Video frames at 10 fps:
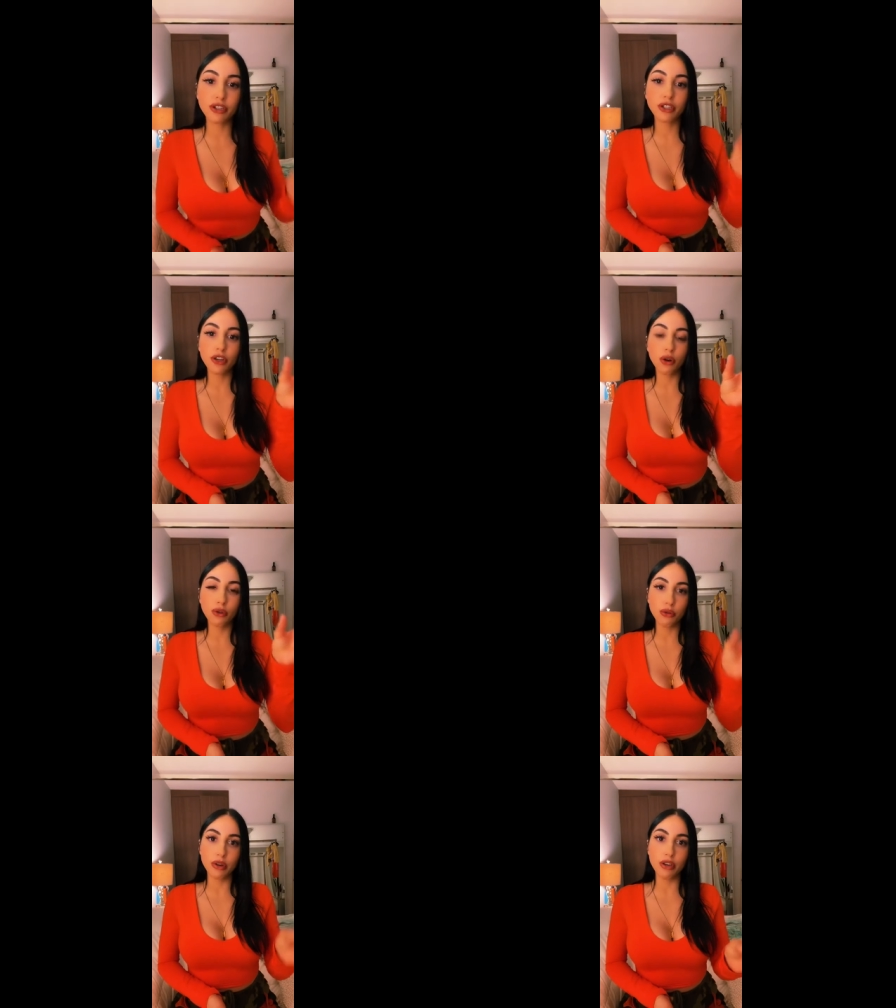just go
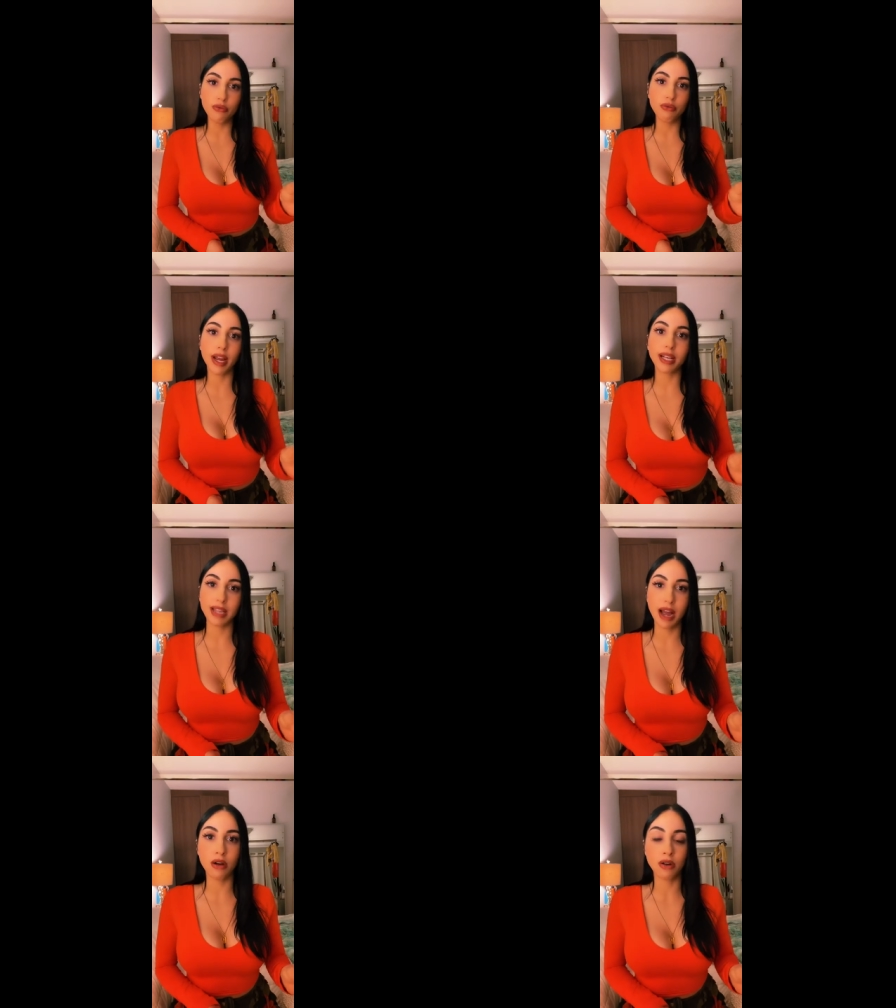through and you write
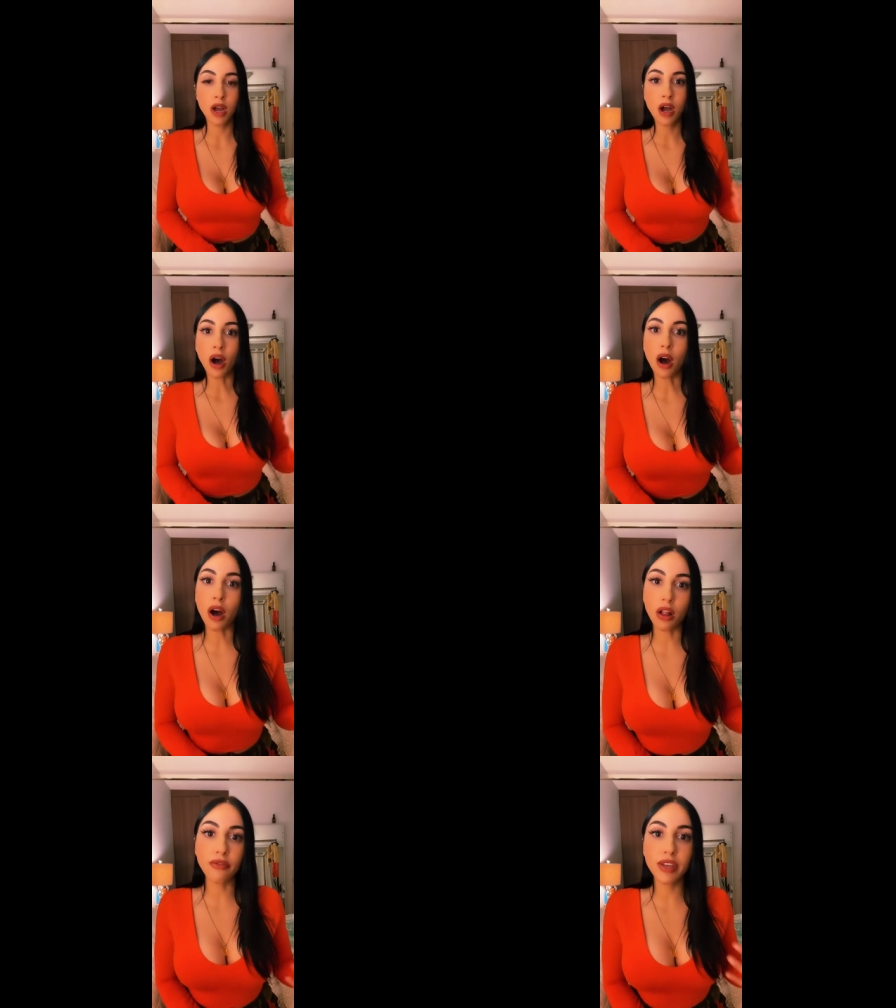down
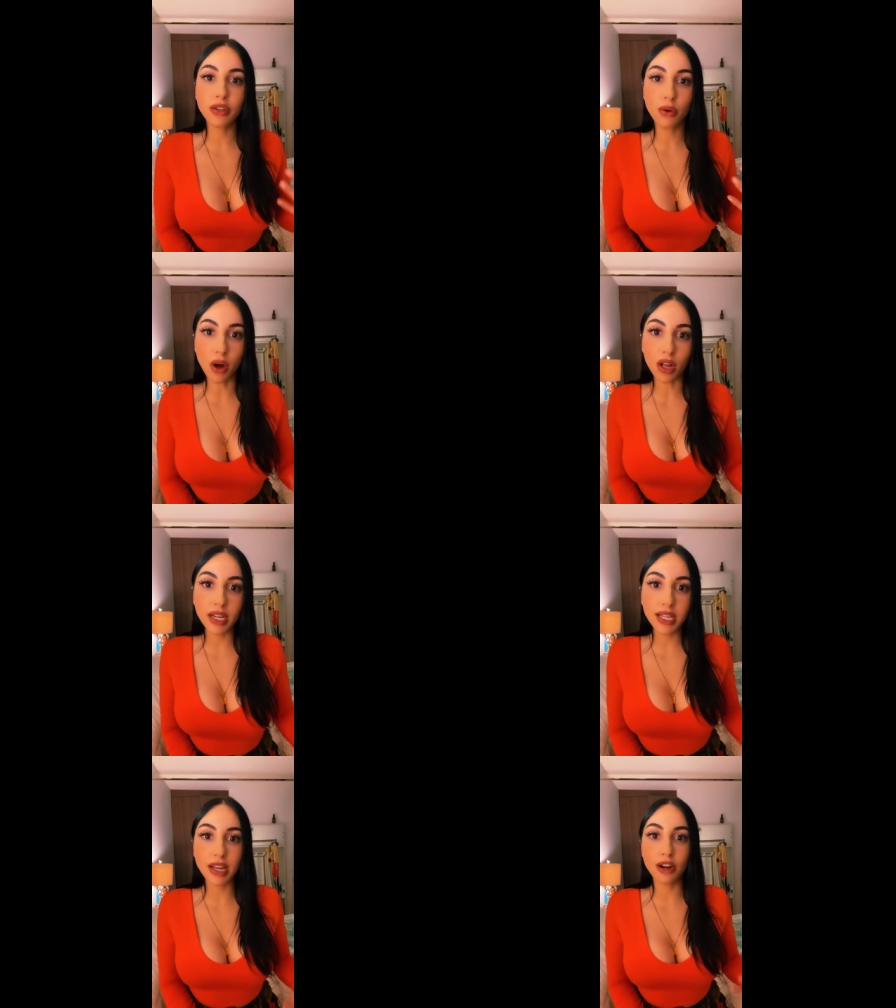all of these
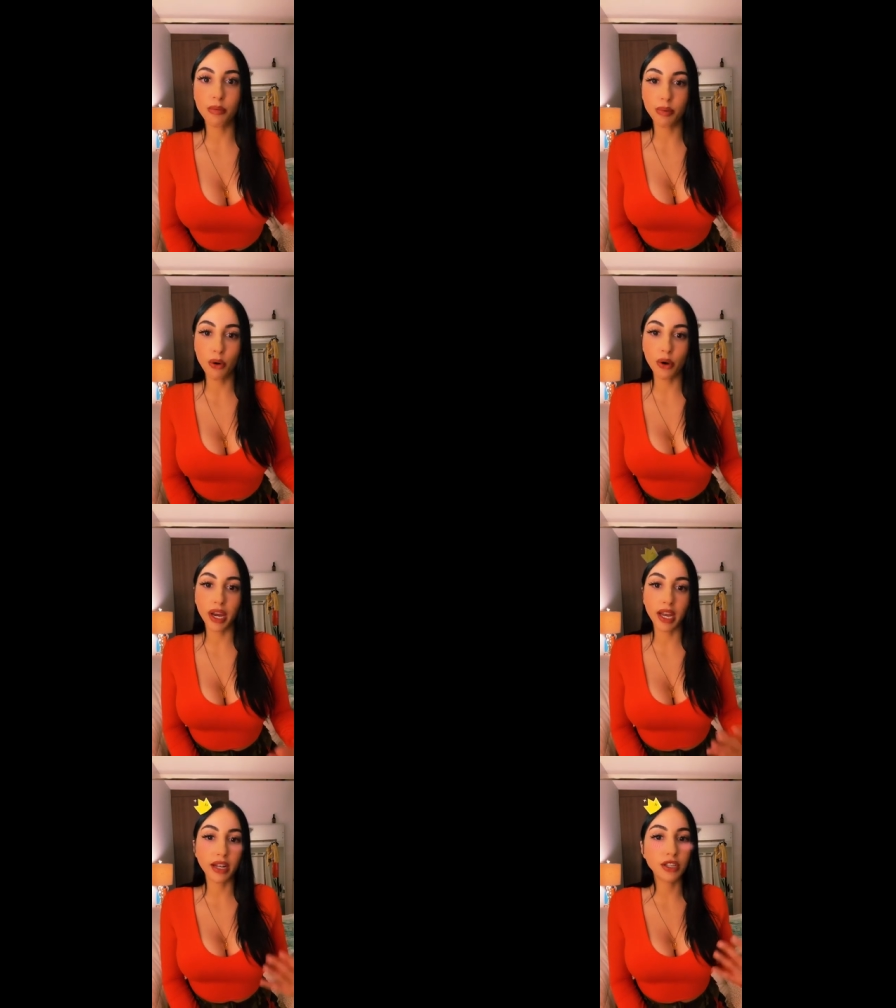qualities that are
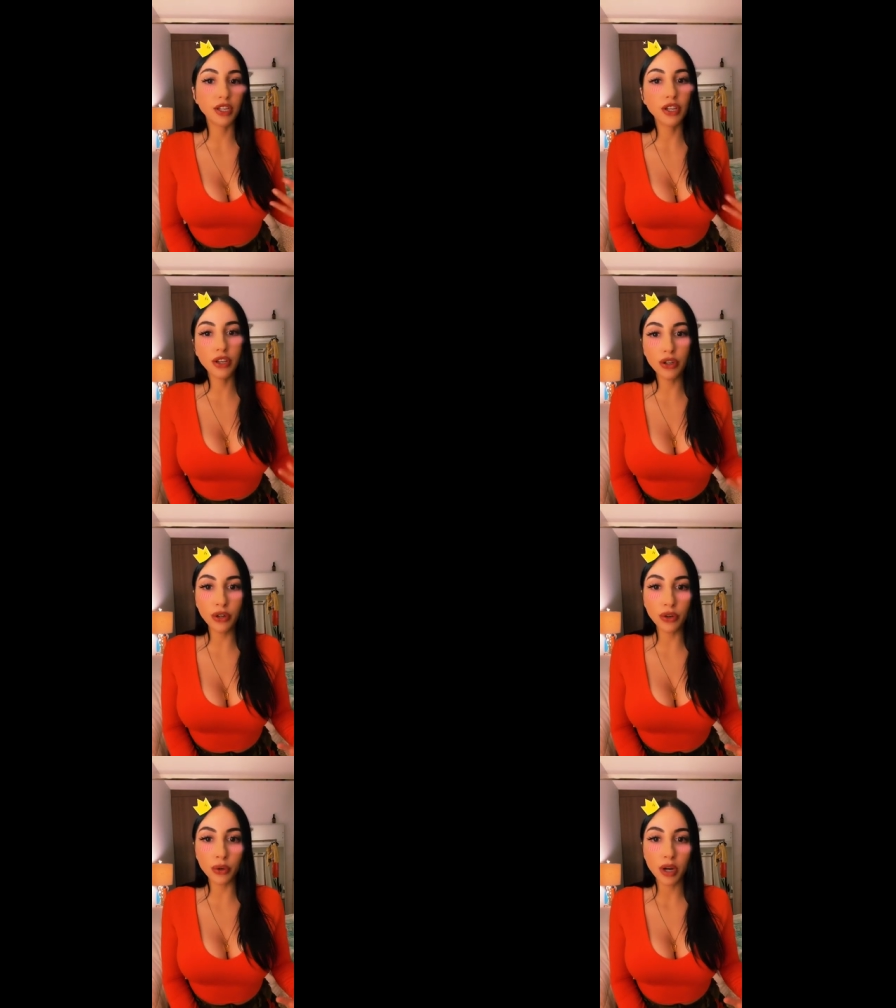important to
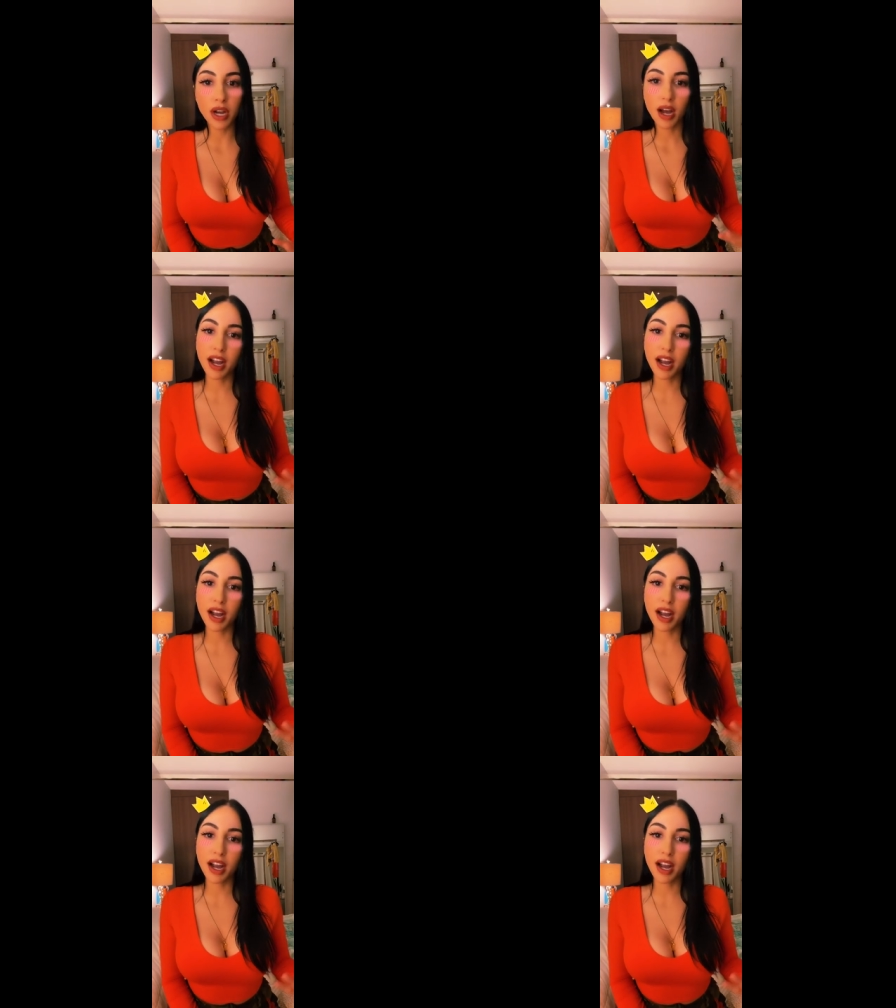you.